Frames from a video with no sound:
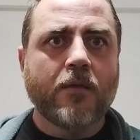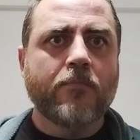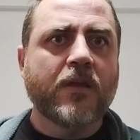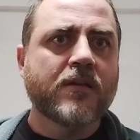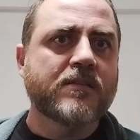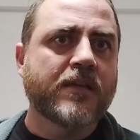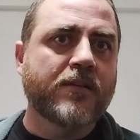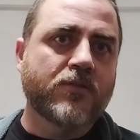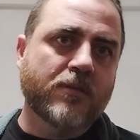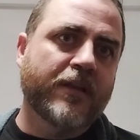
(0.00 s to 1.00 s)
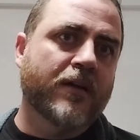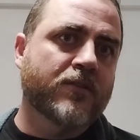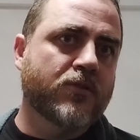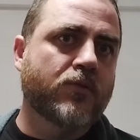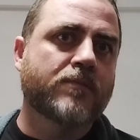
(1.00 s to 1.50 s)
Because they knew somebody
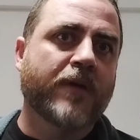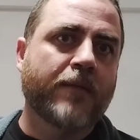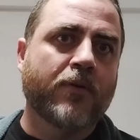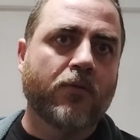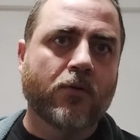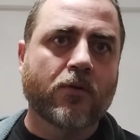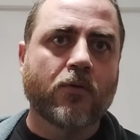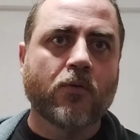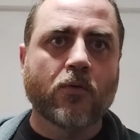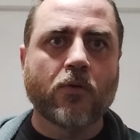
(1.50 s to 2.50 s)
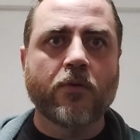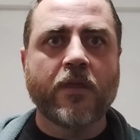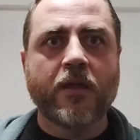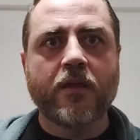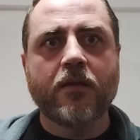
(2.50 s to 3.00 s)
else who was bipolar, or
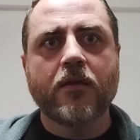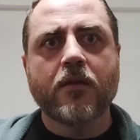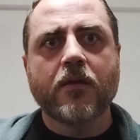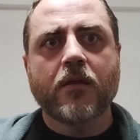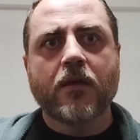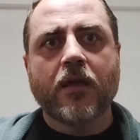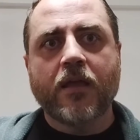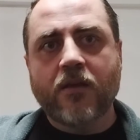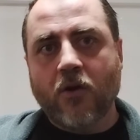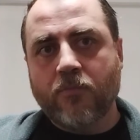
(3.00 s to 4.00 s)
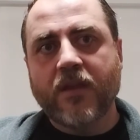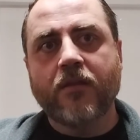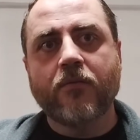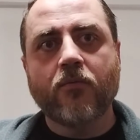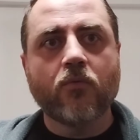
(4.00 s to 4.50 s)
they had known
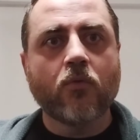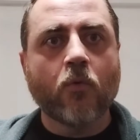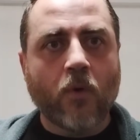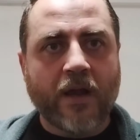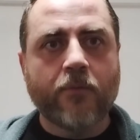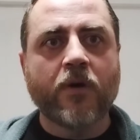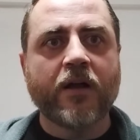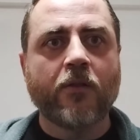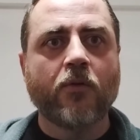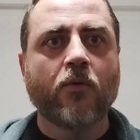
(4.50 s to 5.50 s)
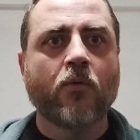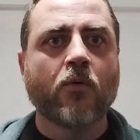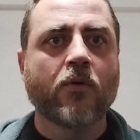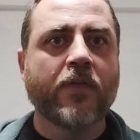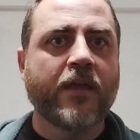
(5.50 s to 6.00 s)
me quite well,
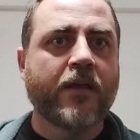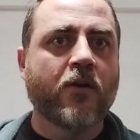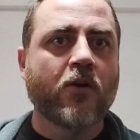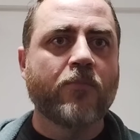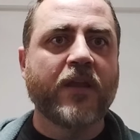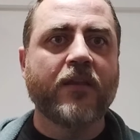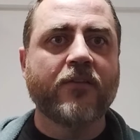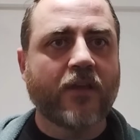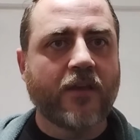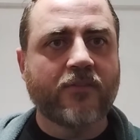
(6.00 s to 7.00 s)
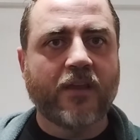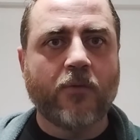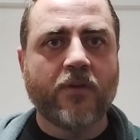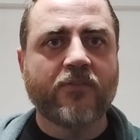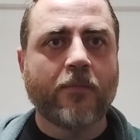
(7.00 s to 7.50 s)
or they had heard me discussing it
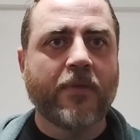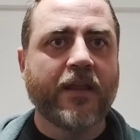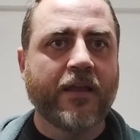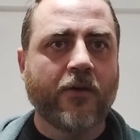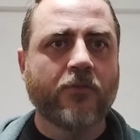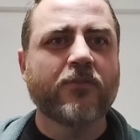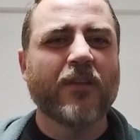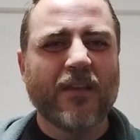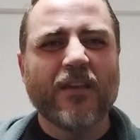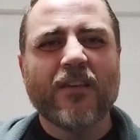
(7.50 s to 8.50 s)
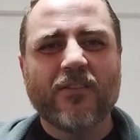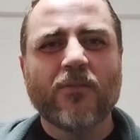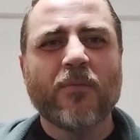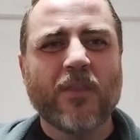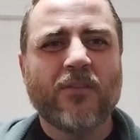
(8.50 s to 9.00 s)
with somebody else.
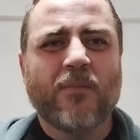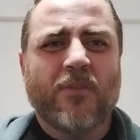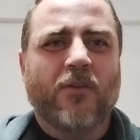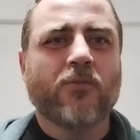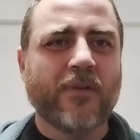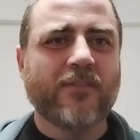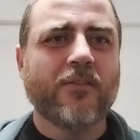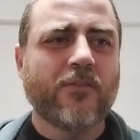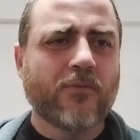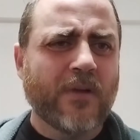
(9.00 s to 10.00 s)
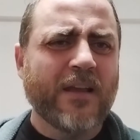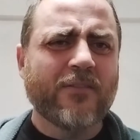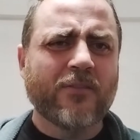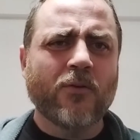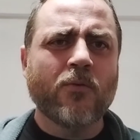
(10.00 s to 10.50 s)
Some of those reasons, right?
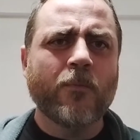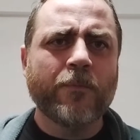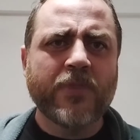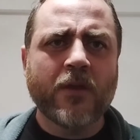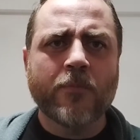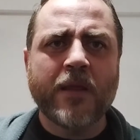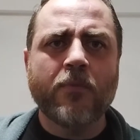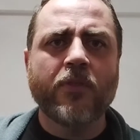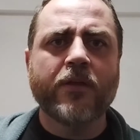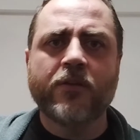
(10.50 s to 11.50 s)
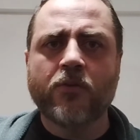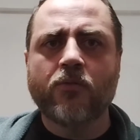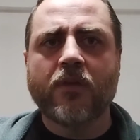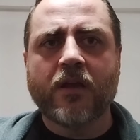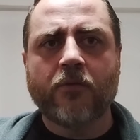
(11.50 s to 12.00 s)
So there are people that knew
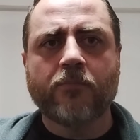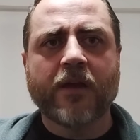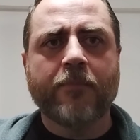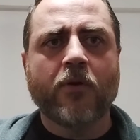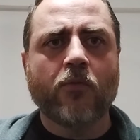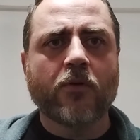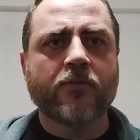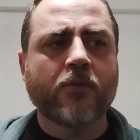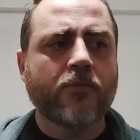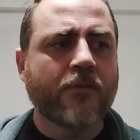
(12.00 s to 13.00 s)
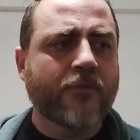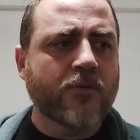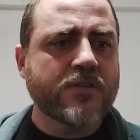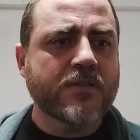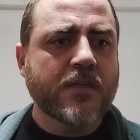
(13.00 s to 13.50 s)
that I was bipolar. So the
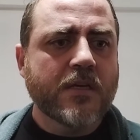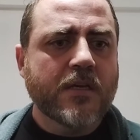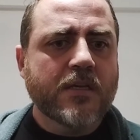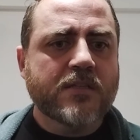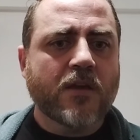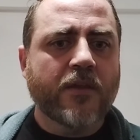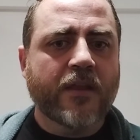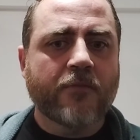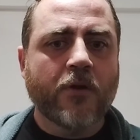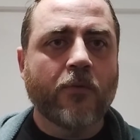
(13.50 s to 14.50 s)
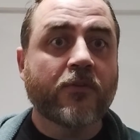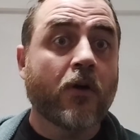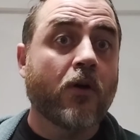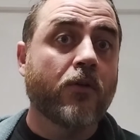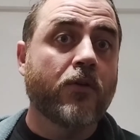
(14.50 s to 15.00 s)
first song that I wrote was
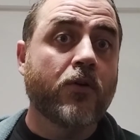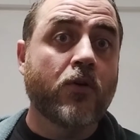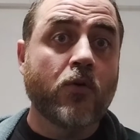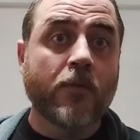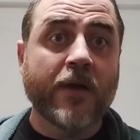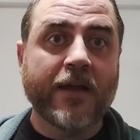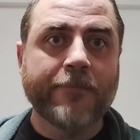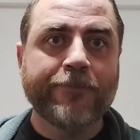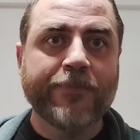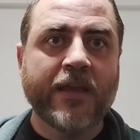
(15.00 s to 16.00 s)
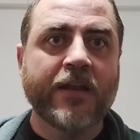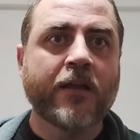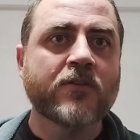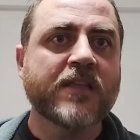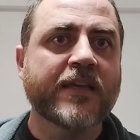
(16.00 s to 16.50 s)
called Who Am I? And it
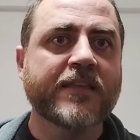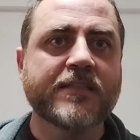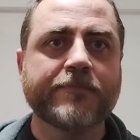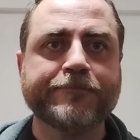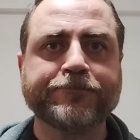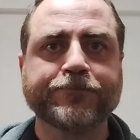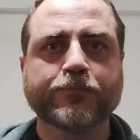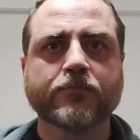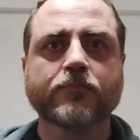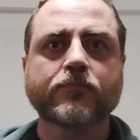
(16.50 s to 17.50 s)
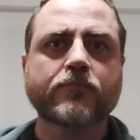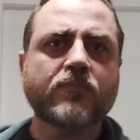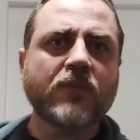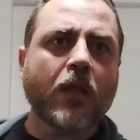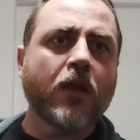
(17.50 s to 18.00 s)
goes like this.
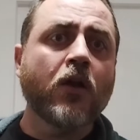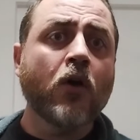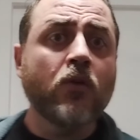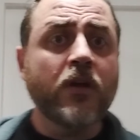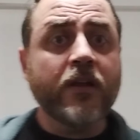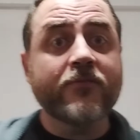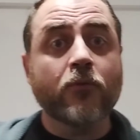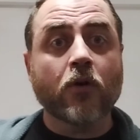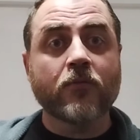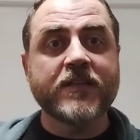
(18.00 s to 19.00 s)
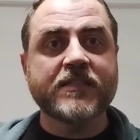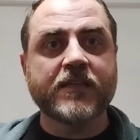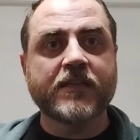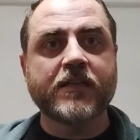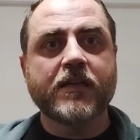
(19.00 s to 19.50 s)
Go looking for a
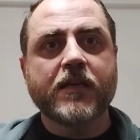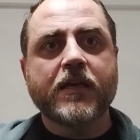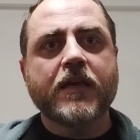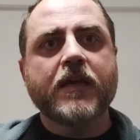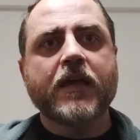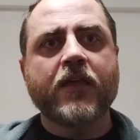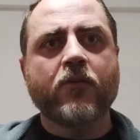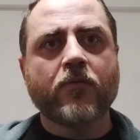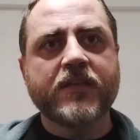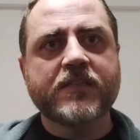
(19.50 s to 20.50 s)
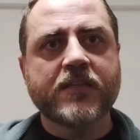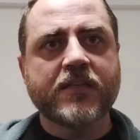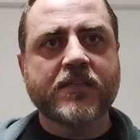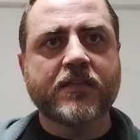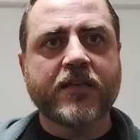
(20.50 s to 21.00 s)
reason, and the reason
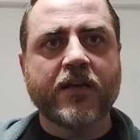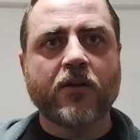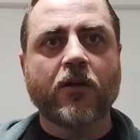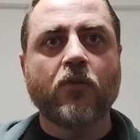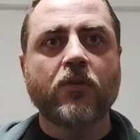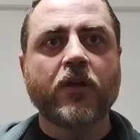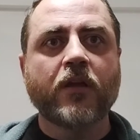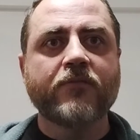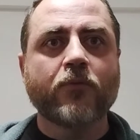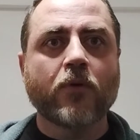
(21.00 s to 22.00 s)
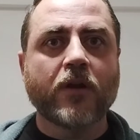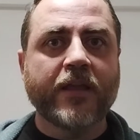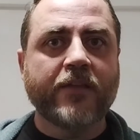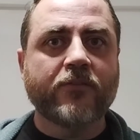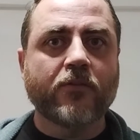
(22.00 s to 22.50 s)
isn't there. Go looking for
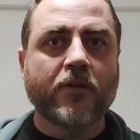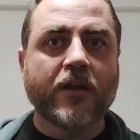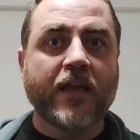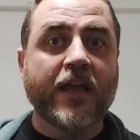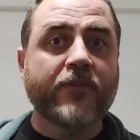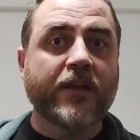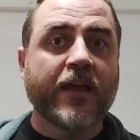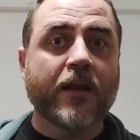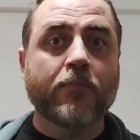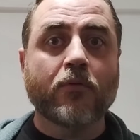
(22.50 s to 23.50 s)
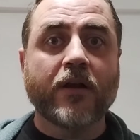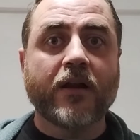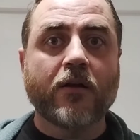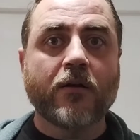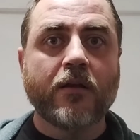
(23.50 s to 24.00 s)
an answer, and I haven't got a
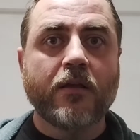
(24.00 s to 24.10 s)
prayer.